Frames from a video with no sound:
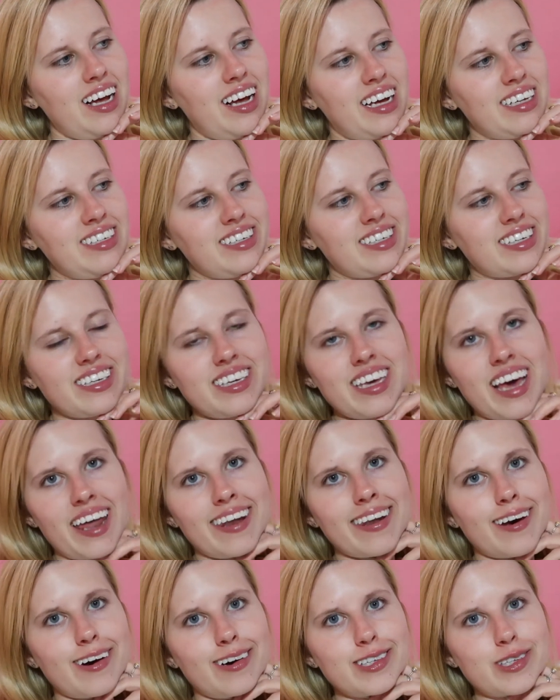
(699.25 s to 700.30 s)
And yeah,
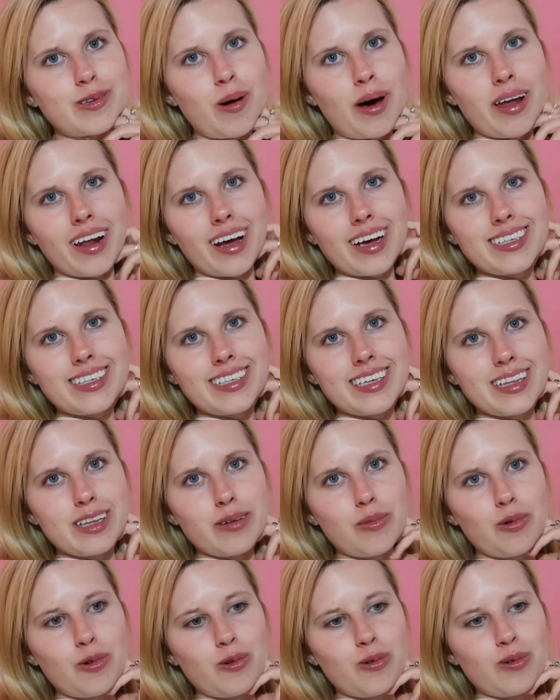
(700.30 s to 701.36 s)
no, it was quite nice seeing
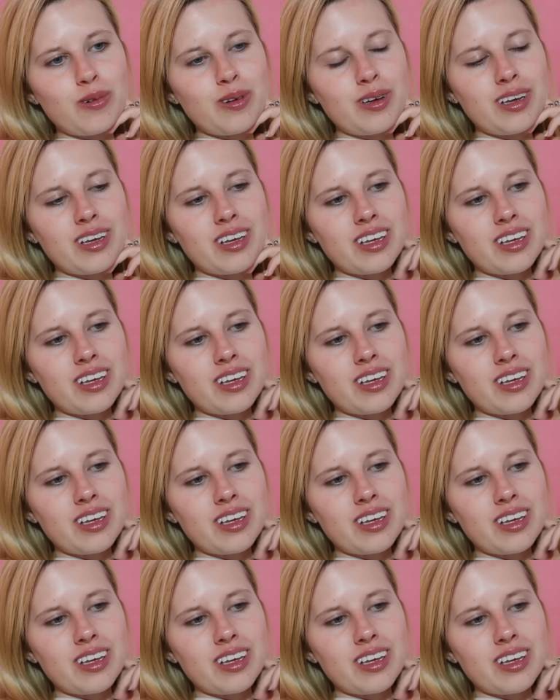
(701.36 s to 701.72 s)
them all